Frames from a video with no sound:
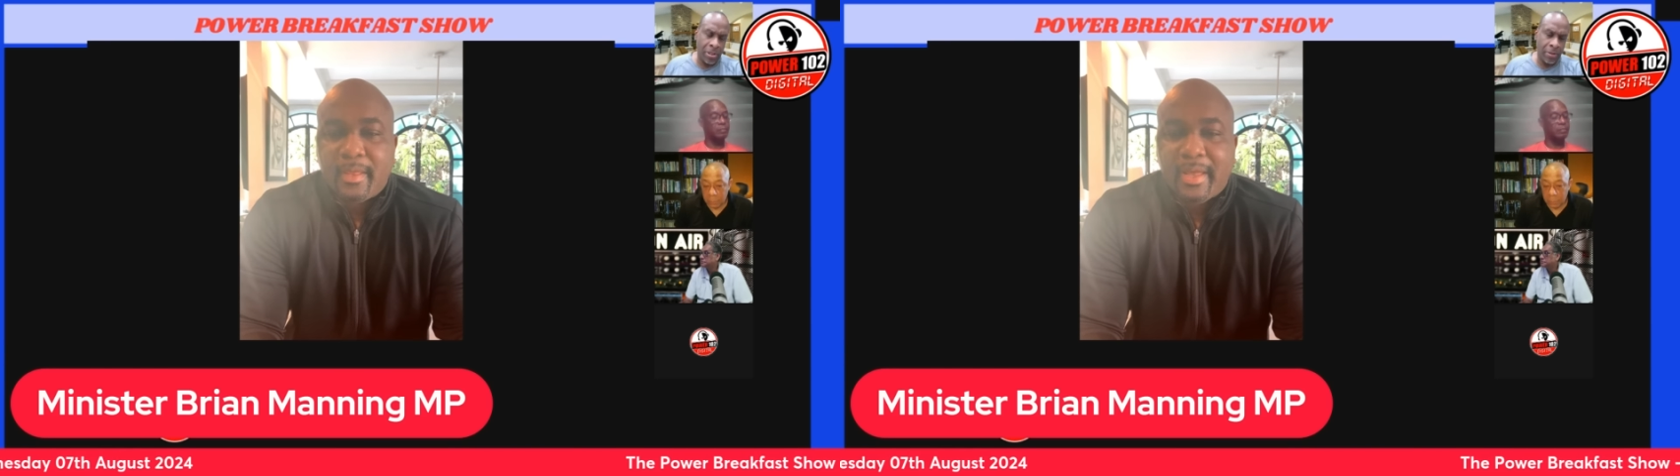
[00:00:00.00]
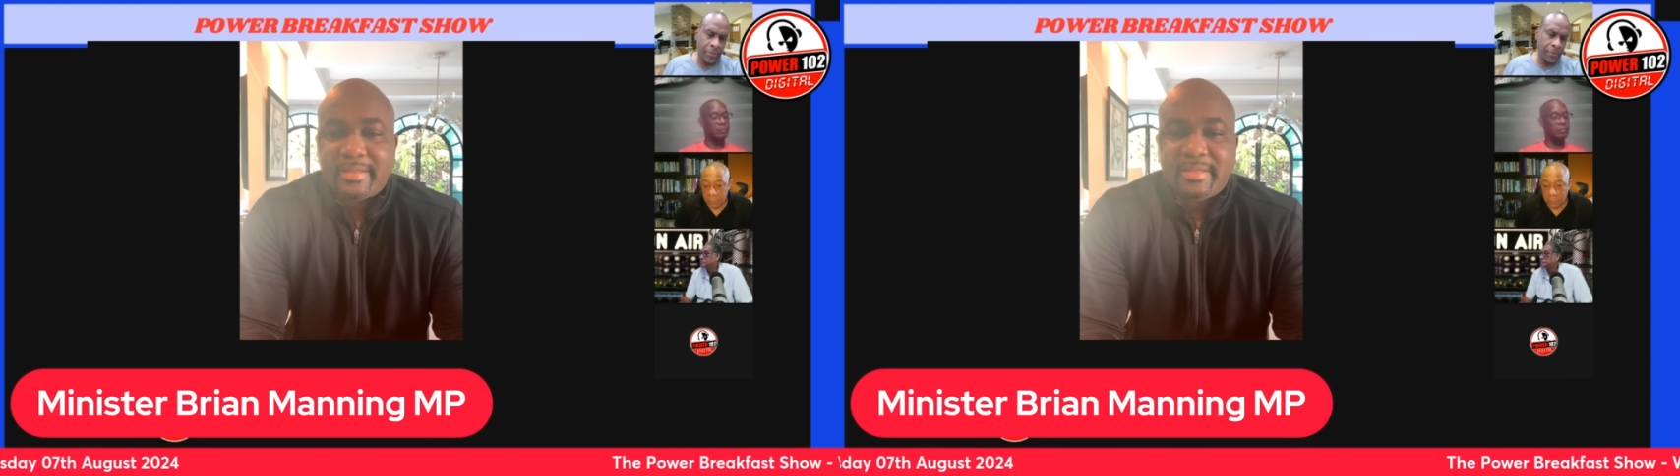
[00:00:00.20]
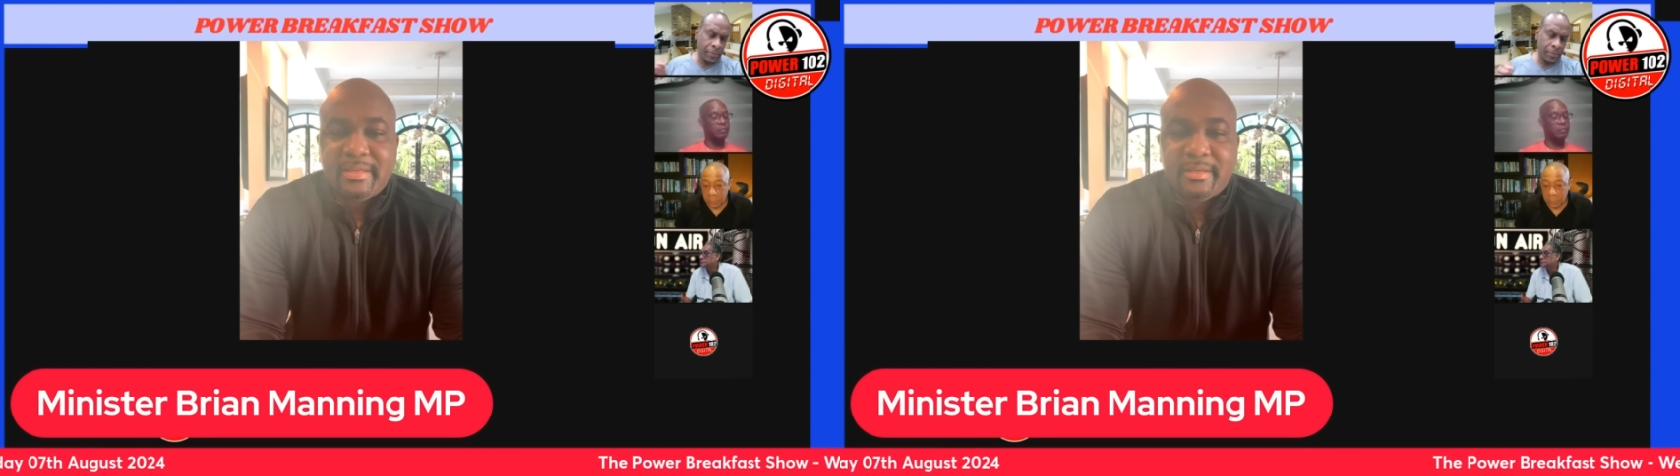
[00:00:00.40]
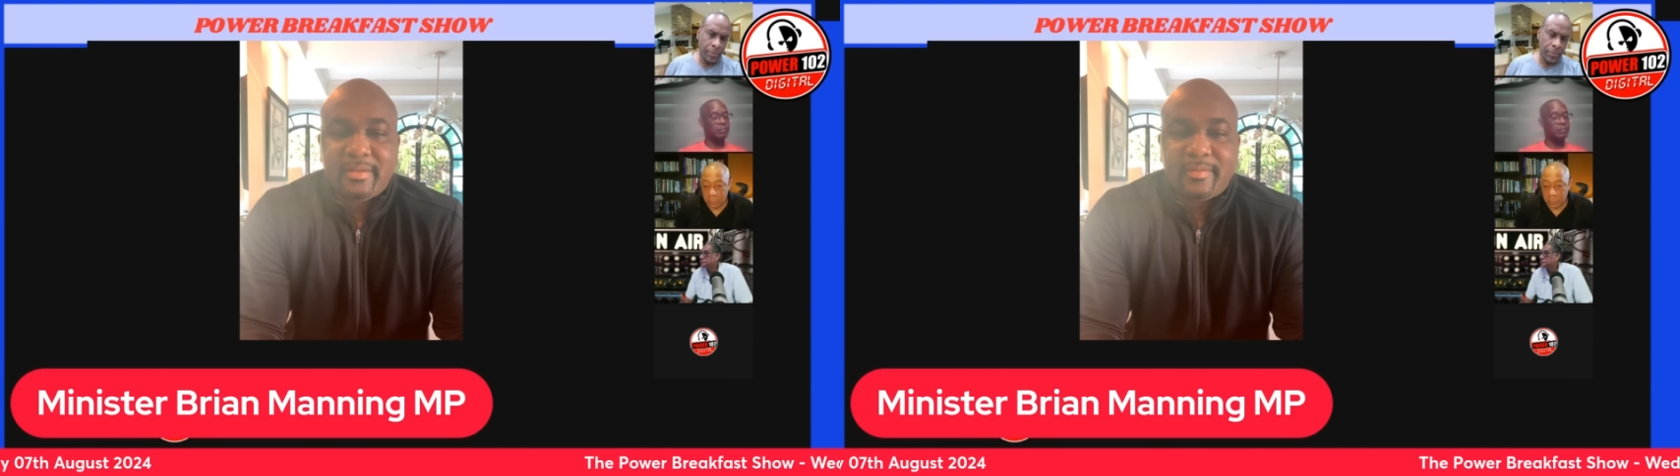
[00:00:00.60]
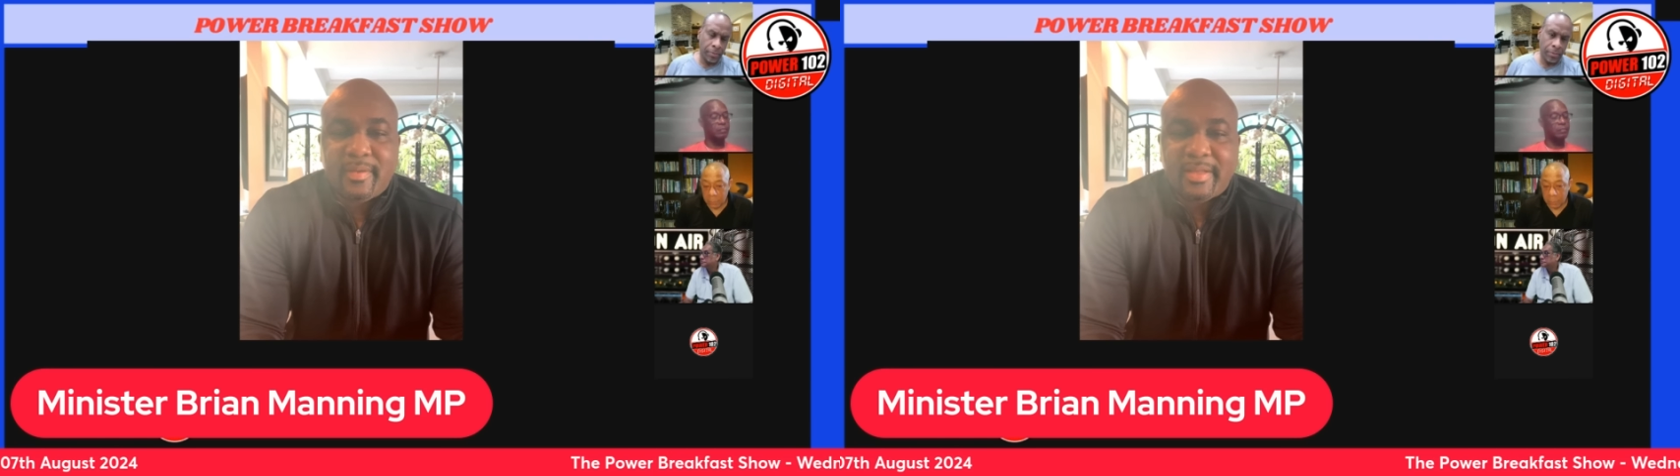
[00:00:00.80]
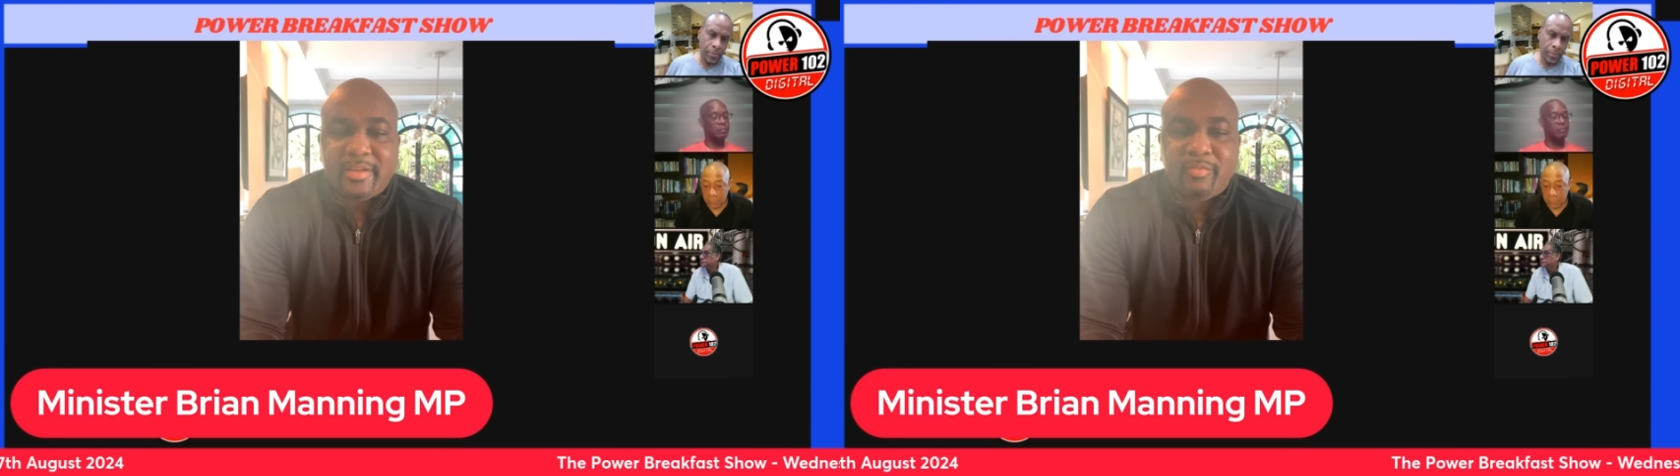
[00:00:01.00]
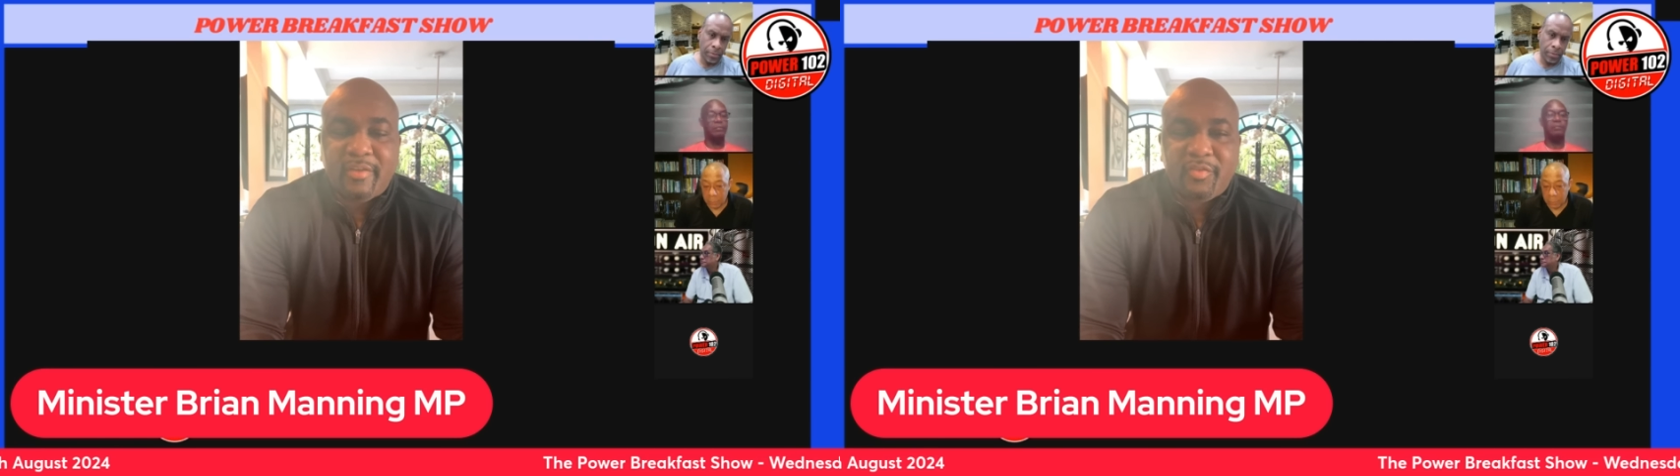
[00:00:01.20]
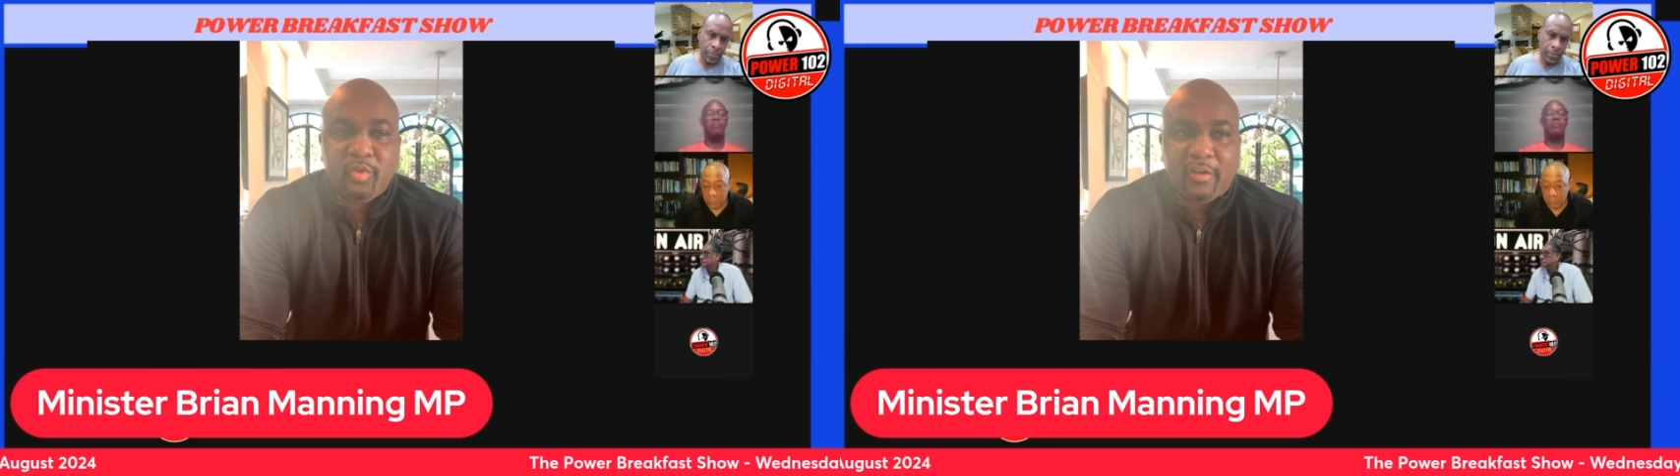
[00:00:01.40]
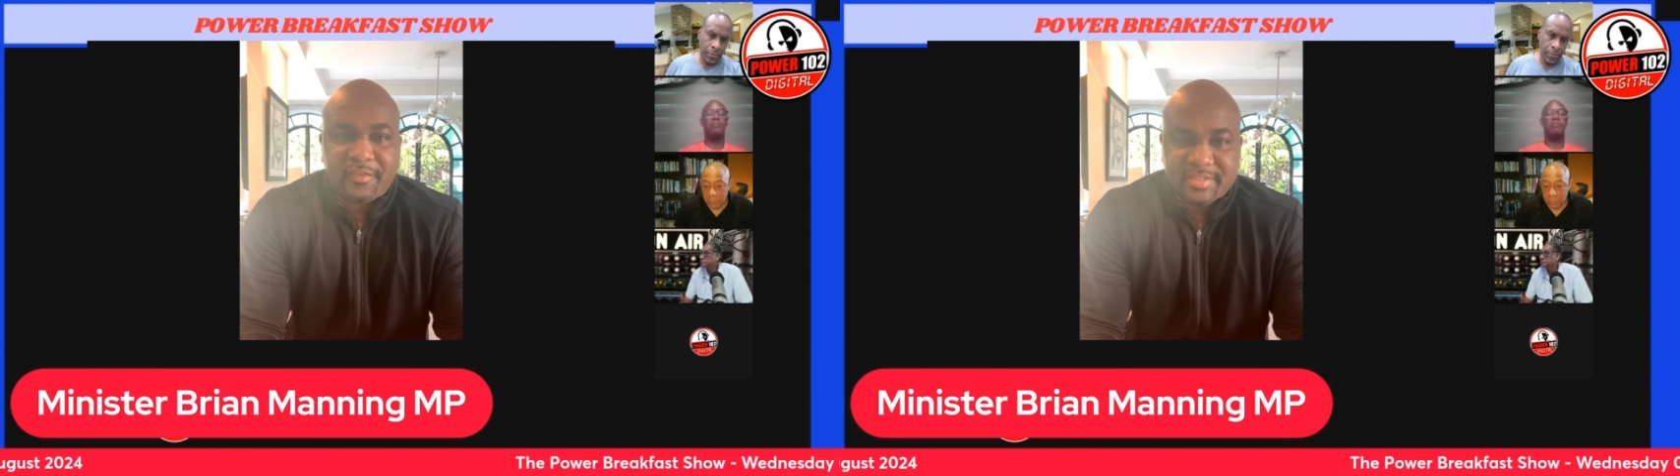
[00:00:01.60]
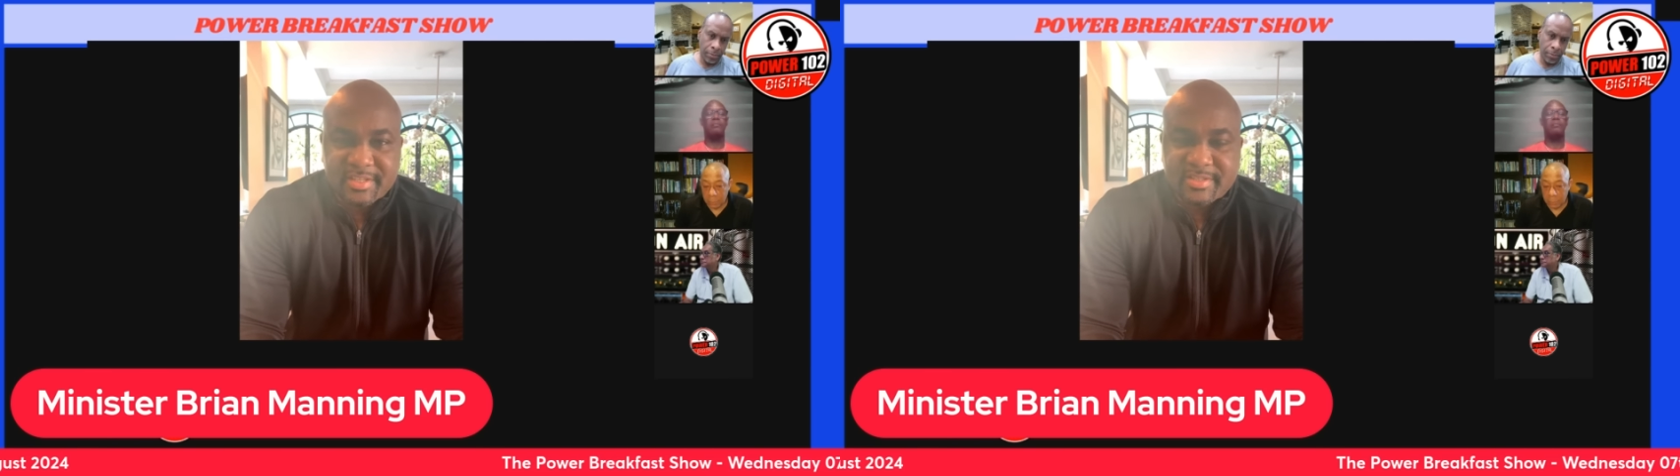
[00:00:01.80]
At the revenue
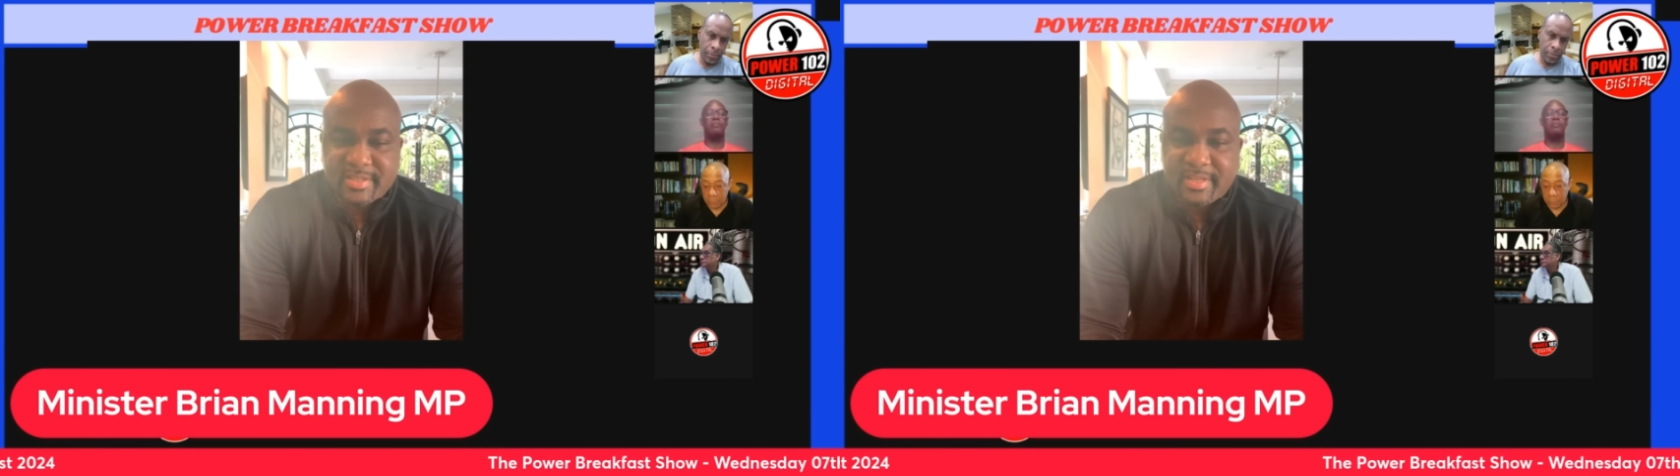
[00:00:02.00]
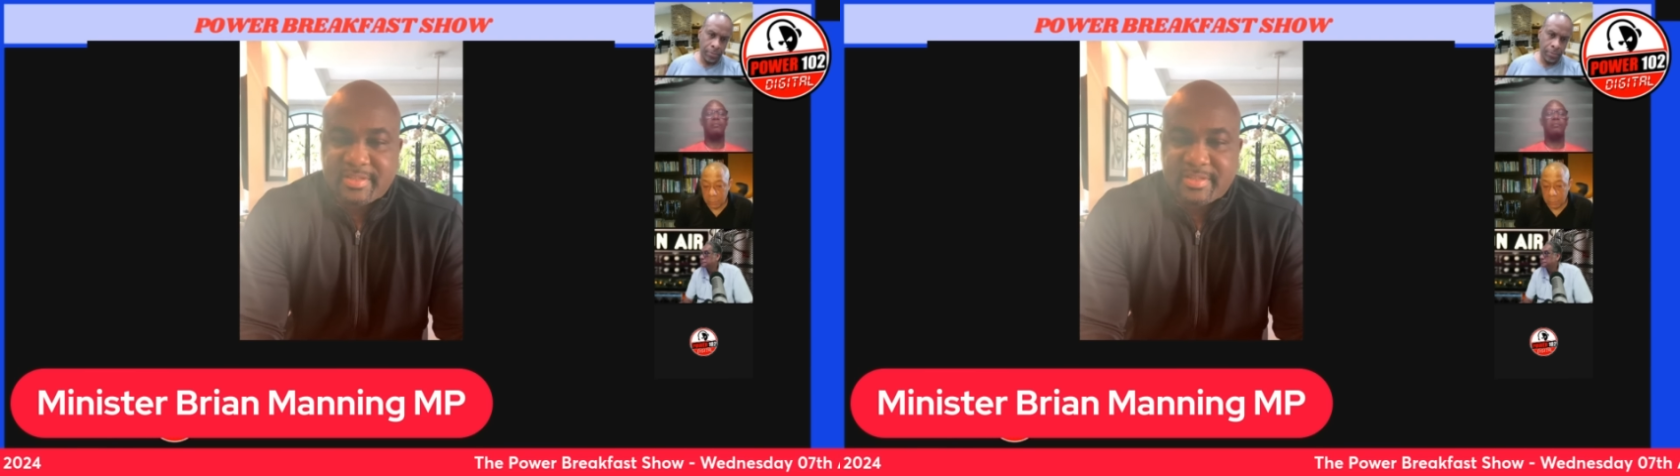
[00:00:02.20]
offices.